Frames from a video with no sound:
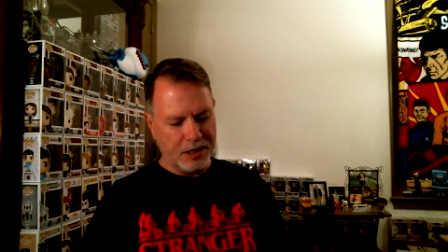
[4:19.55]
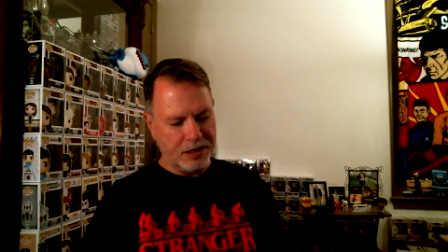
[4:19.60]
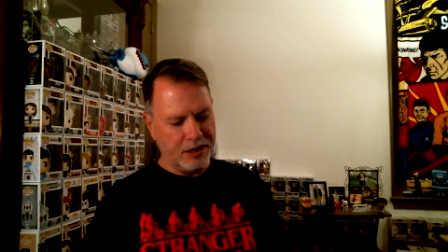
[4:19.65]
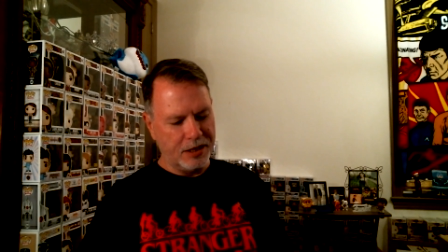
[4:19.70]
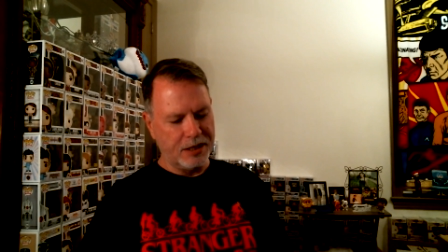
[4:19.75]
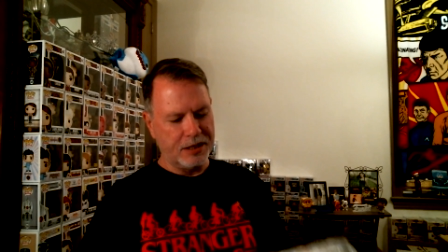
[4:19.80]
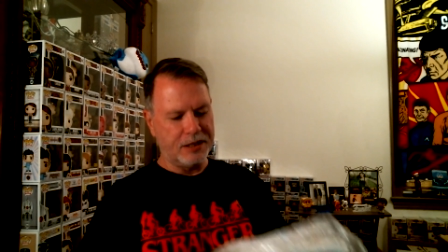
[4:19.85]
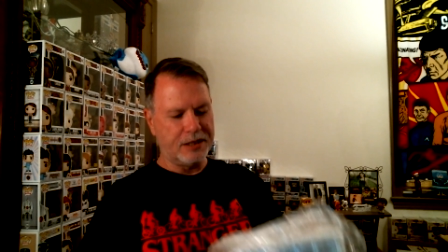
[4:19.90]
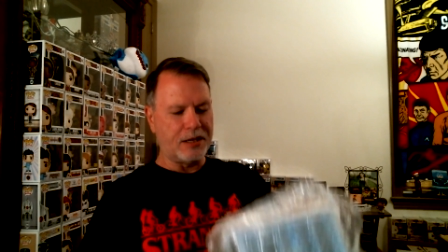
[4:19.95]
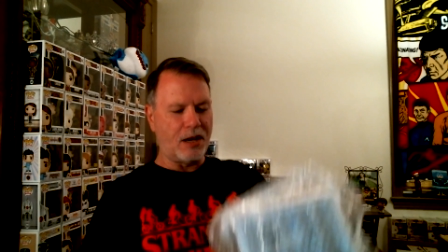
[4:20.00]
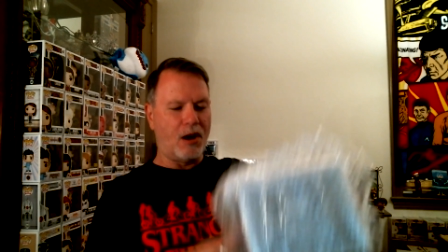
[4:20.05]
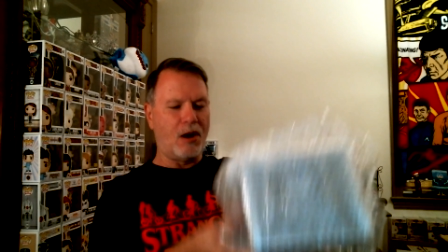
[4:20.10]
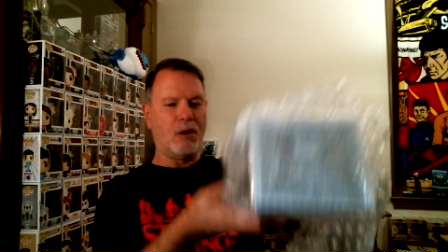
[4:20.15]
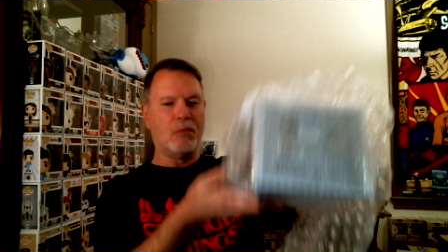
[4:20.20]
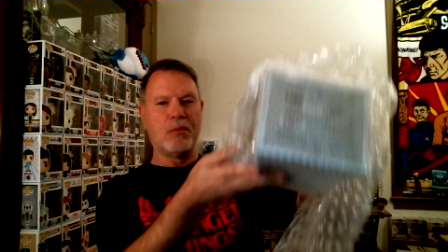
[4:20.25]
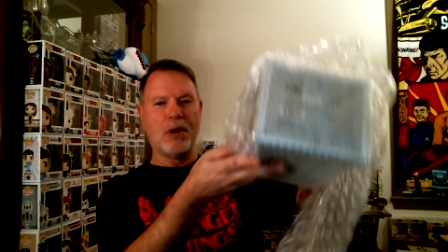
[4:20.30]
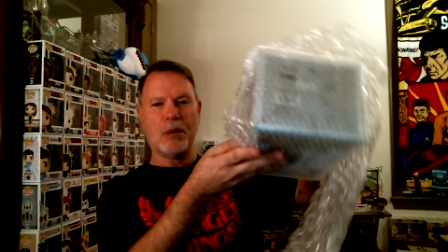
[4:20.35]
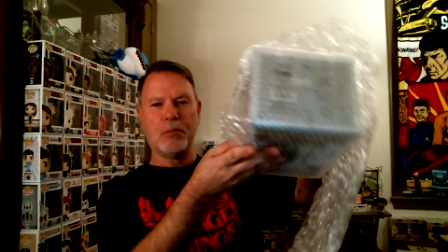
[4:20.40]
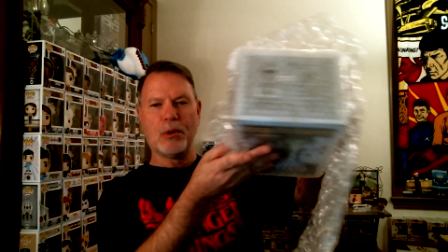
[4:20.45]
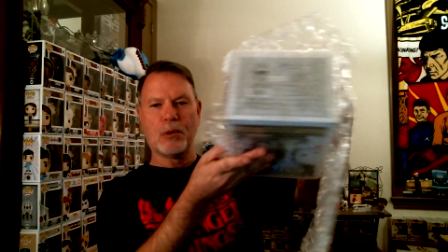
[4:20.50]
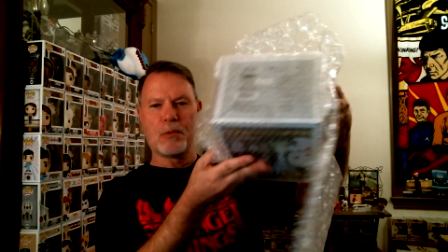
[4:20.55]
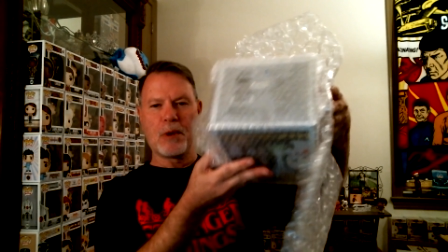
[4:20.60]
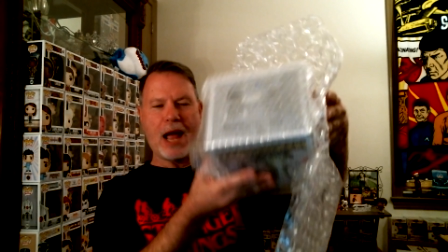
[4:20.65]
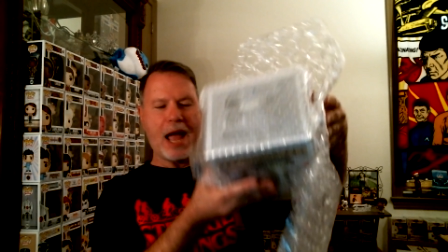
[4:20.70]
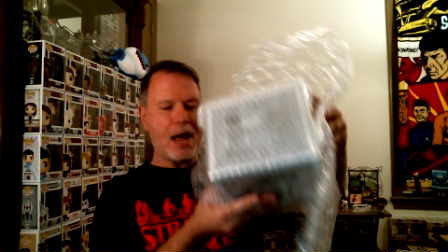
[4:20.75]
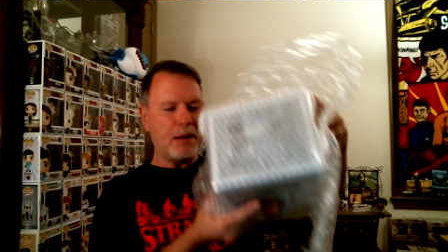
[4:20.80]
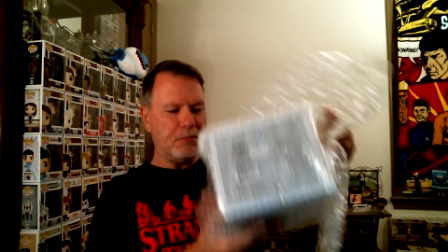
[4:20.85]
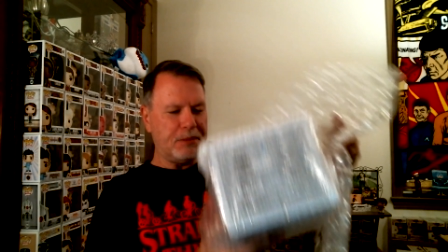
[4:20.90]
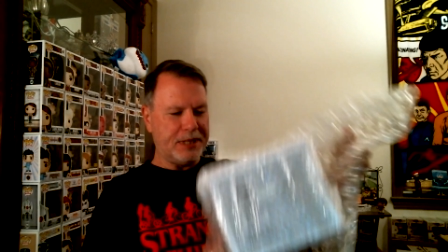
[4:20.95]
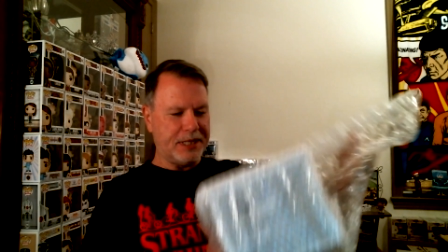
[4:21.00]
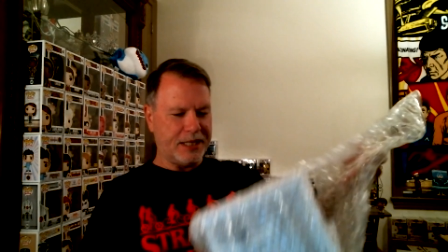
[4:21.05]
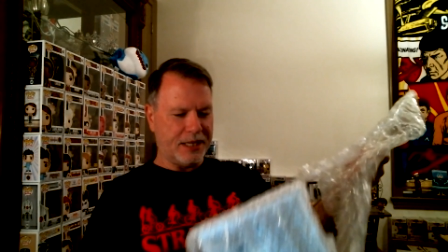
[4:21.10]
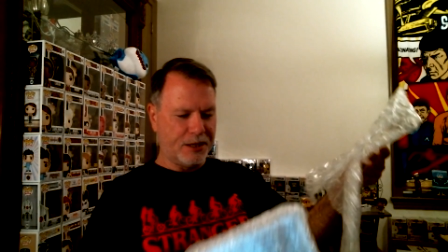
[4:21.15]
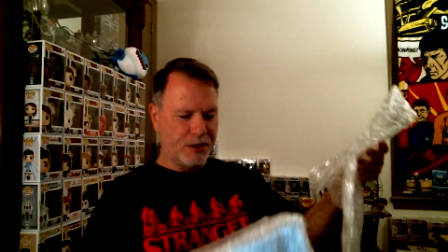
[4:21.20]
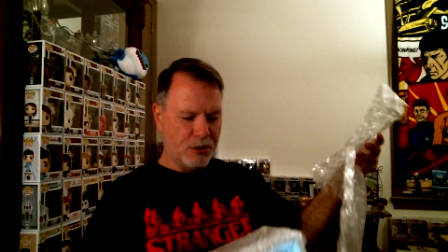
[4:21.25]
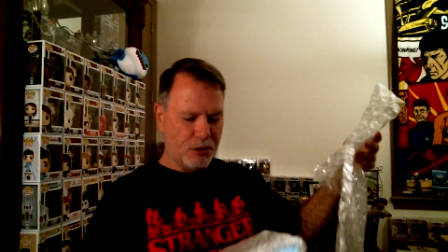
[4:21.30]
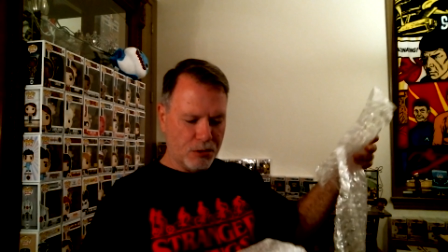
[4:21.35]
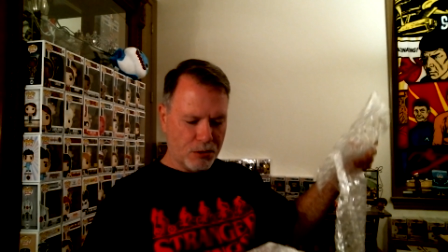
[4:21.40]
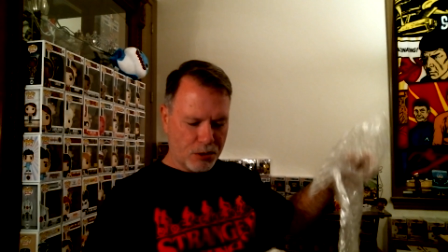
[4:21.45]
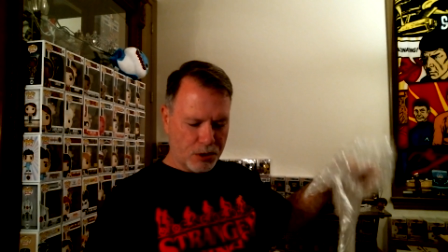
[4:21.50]
then it's all bubble wrapped.
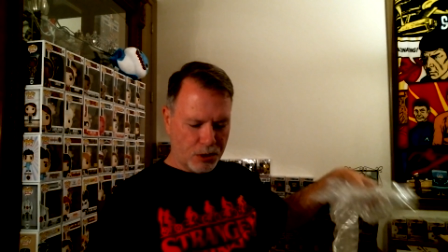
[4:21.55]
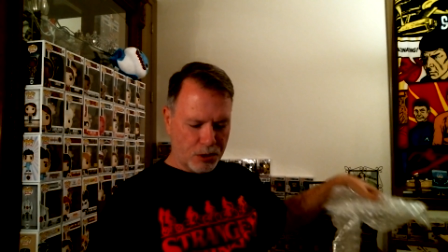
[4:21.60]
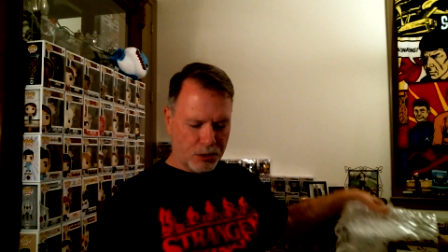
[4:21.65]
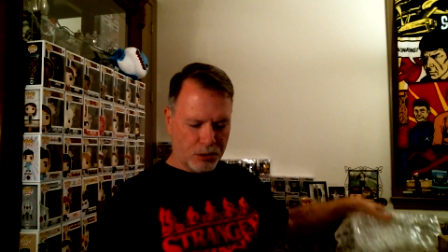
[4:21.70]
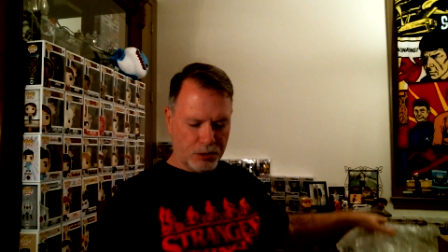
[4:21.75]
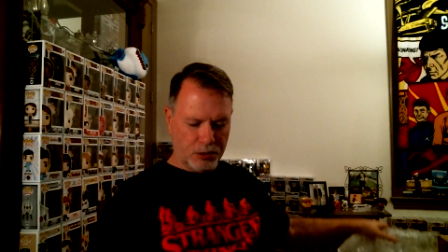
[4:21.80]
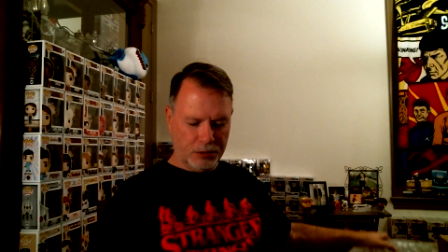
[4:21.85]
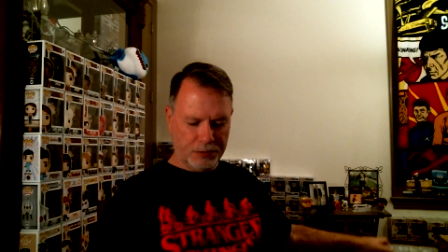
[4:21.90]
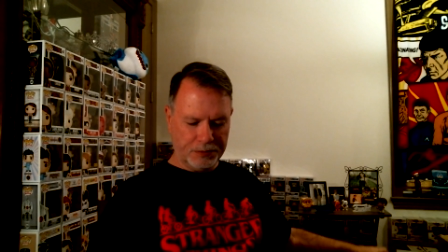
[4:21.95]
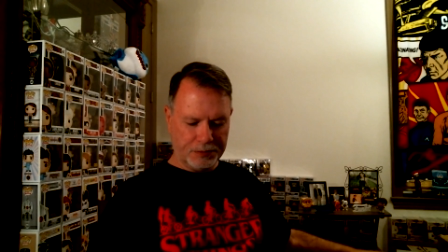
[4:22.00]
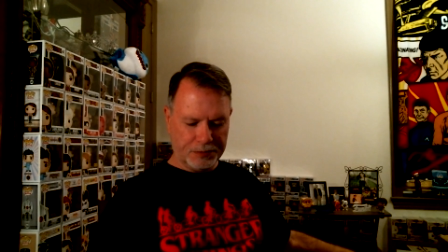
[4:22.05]
Cool, cool.